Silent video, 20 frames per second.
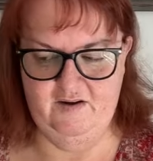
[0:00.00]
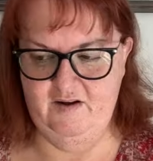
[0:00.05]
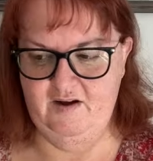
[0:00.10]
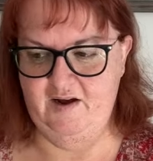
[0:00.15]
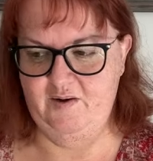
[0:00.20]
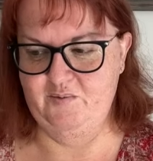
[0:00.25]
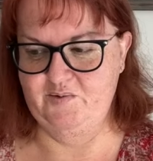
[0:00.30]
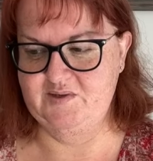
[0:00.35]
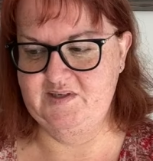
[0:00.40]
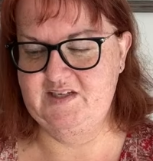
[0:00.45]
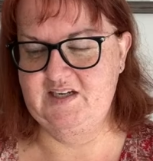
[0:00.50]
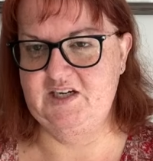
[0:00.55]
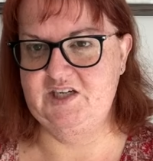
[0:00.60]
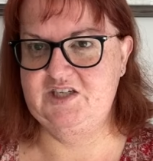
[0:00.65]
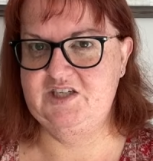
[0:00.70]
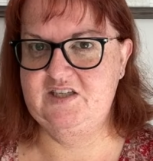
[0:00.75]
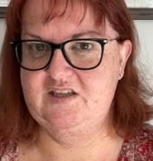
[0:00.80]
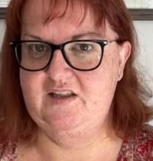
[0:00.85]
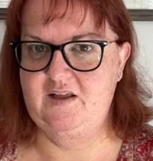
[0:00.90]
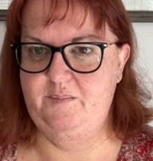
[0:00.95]
I will
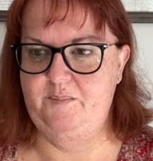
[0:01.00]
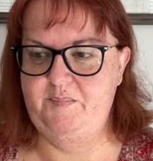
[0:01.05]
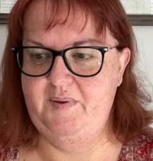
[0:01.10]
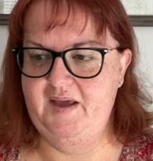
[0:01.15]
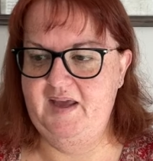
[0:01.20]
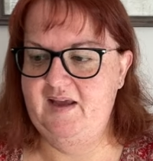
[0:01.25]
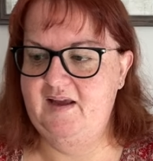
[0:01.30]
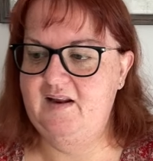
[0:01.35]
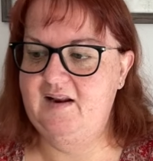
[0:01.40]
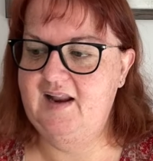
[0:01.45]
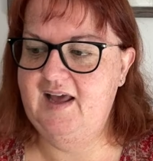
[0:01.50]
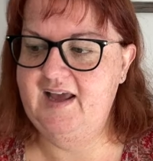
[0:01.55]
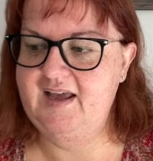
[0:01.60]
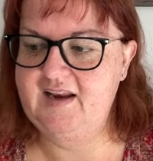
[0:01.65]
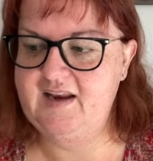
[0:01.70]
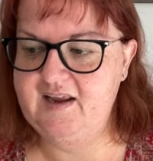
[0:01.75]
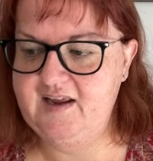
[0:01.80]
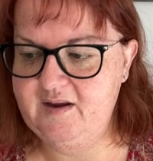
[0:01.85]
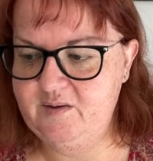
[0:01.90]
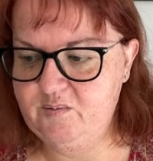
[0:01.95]
stitch the bee
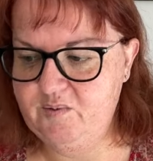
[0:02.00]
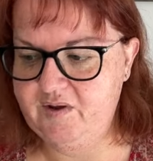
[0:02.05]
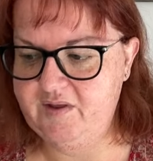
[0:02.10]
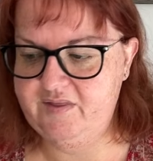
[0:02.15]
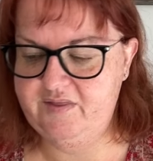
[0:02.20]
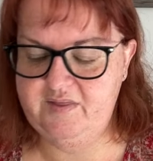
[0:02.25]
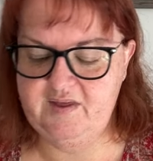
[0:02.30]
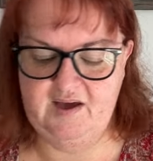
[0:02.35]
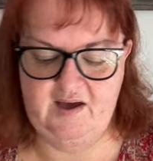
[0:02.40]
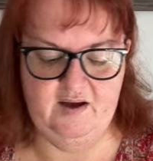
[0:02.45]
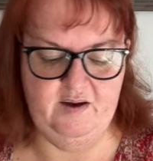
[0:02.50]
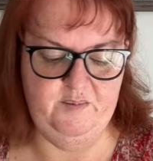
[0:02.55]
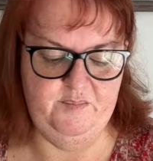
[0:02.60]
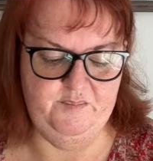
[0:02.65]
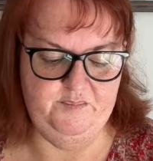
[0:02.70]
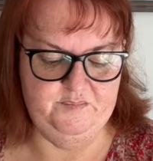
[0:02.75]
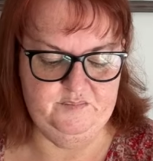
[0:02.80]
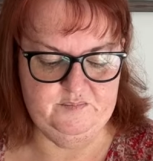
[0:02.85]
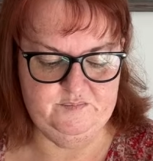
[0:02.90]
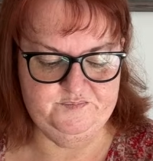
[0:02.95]
lady with
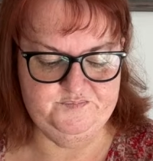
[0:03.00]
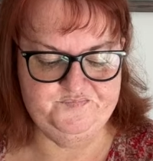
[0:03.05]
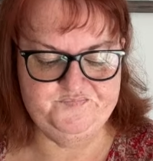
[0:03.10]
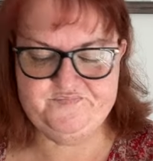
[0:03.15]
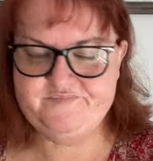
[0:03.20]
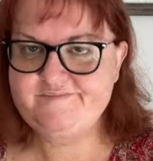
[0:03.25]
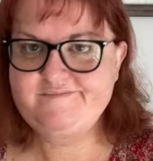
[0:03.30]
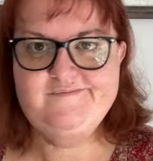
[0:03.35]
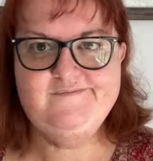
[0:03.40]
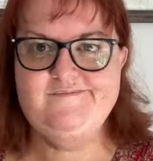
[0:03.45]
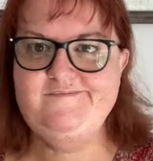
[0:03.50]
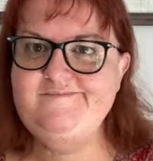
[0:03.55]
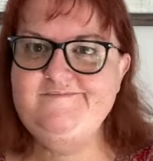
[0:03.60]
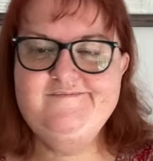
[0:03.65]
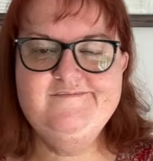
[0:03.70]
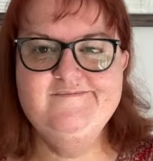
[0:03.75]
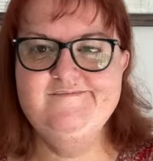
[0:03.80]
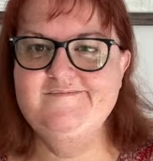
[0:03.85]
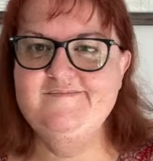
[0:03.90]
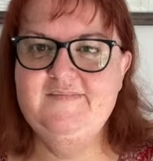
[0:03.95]

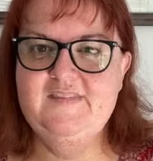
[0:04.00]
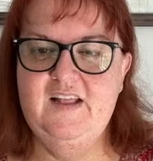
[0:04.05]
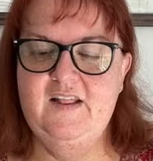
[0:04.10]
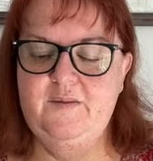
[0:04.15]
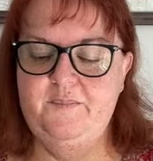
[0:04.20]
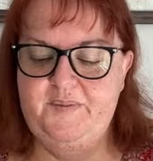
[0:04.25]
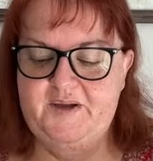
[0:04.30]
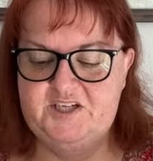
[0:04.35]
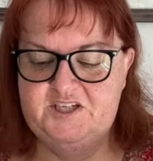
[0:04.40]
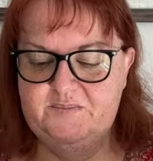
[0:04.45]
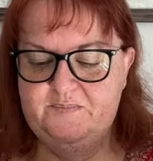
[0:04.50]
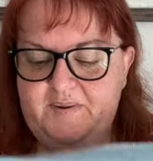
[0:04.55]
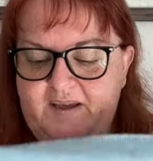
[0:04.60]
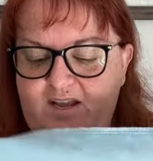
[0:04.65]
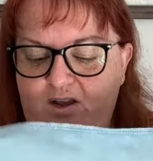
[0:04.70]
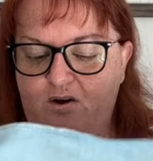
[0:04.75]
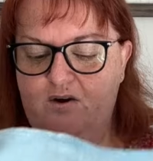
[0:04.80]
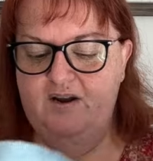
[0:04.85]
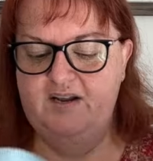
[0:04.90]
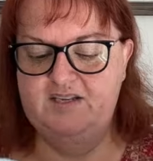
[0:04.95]
the bee
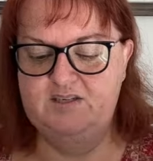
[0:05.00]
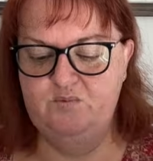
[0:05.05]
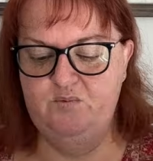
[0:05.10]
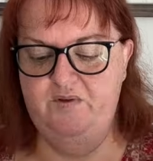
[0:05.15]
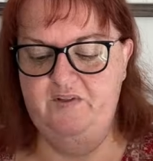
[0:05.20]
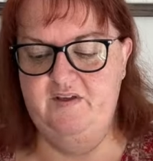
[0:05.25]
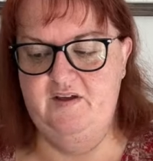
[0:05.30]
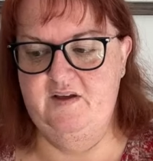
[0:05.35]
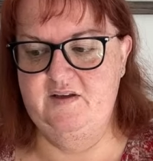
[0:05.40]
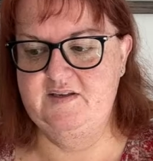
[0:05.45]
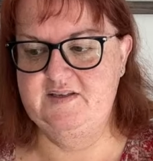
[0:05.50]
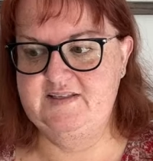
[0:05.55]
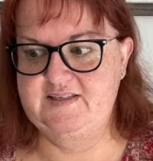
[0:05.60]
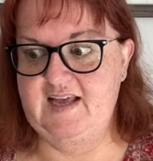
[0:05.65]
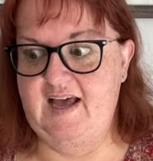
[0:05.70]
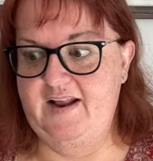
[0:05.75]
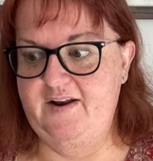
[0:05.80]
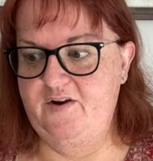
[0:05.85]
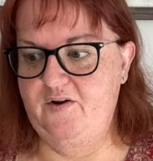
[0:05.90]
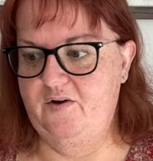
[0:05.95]
goddess with a
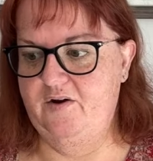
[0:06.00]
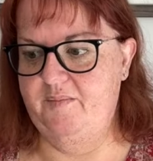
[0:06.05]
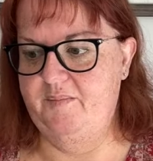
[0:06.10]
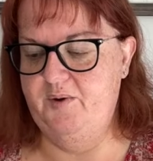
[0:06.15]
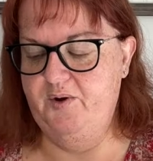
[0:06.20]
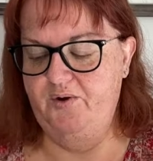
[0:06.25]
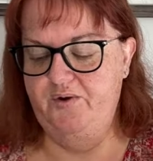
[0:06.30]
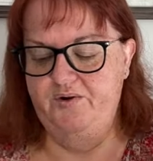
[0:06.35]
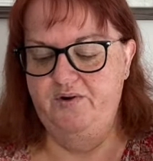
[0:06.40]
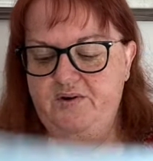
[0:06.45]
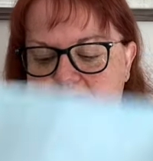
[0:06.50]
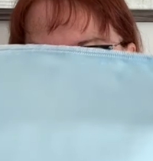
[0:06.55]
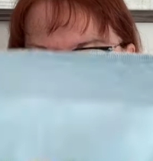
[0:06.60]
sun, not a moon.